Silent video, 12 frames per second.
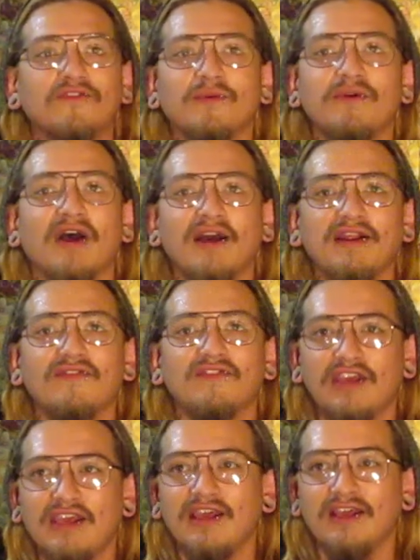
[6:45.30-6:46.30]
to be honest,
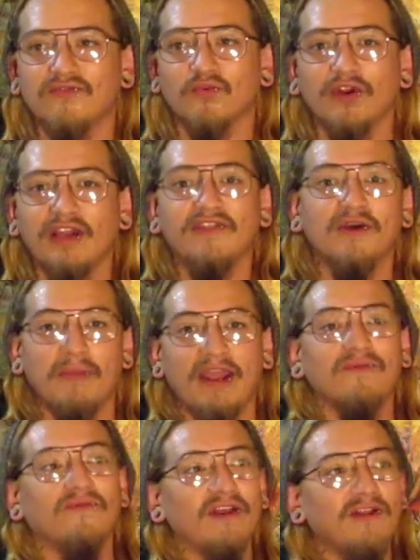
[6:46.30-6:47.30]
he is really the
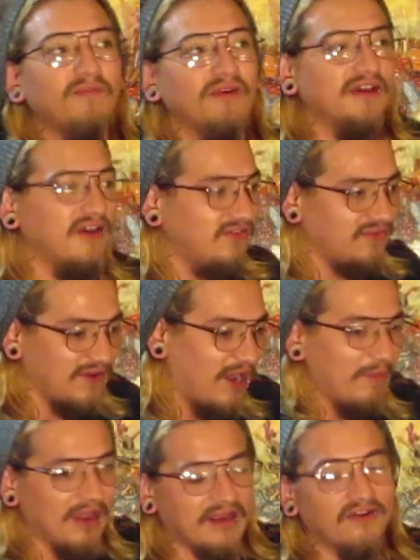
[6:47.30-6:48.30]
main villain because
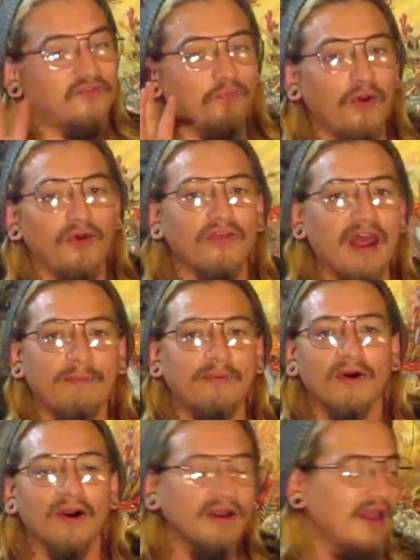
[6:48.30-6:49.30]
I'm not going to spoil that
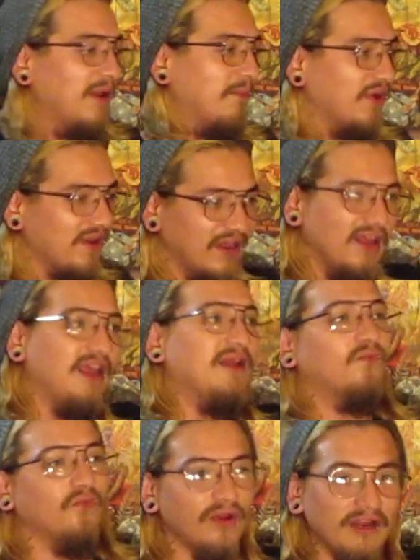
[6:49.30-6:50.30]
part, but
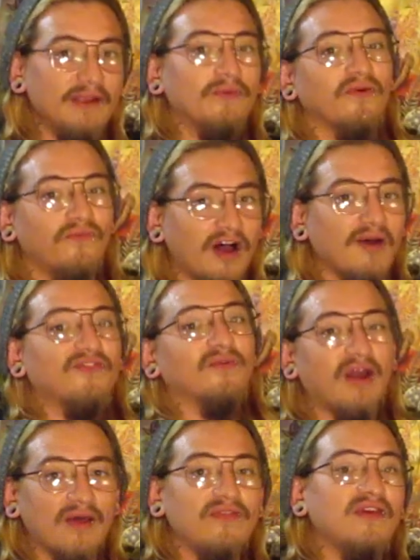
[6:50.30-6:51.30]
it really revolves
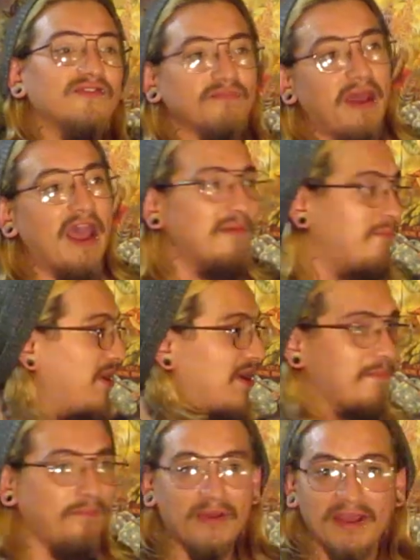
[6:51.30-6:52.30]
around this man
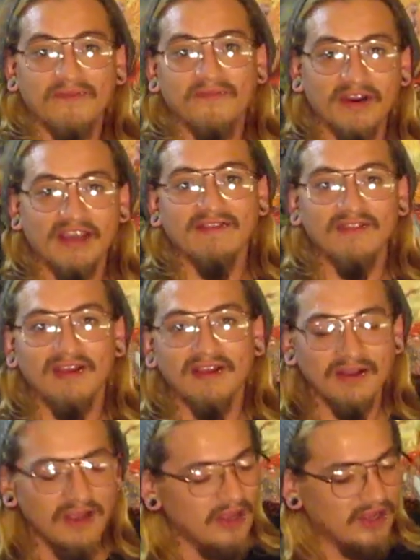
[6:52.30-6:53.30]
bear pig fucking
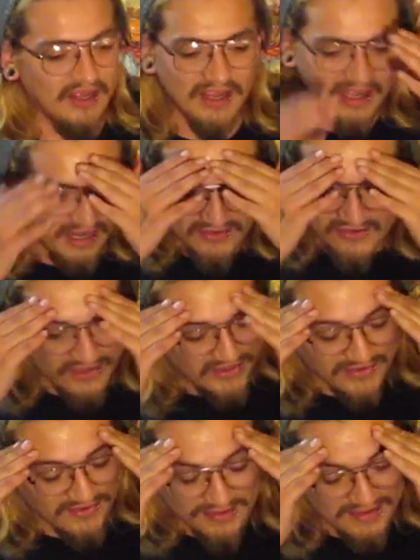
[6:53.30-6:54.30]
thing. And it's
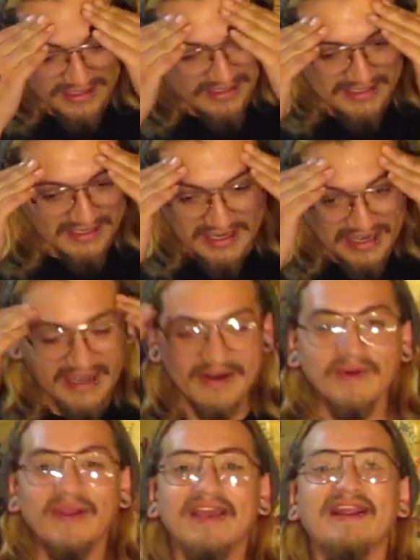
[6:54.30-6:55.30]
just ah, I
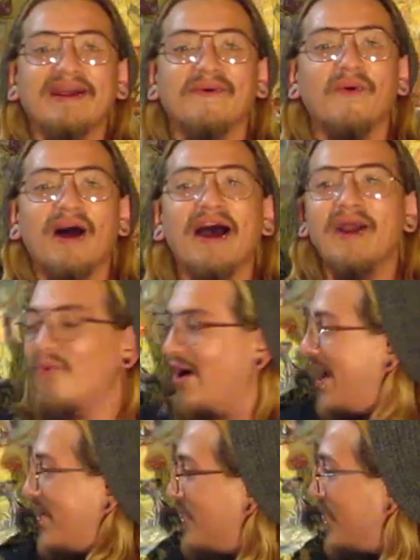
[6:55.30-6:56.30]
don't get it. Why?
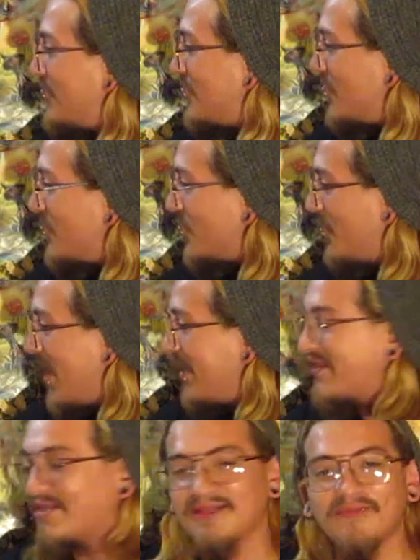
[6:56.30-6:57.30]
Why would you
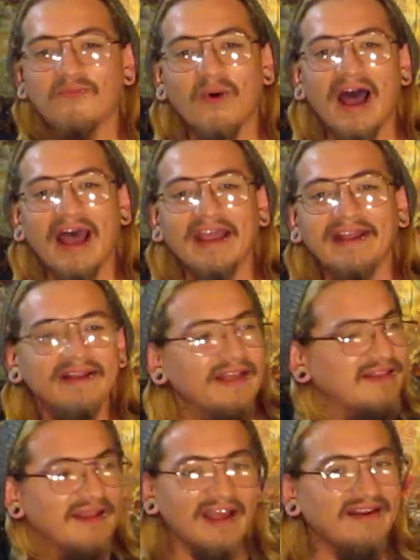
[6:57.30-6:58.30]
make why? It,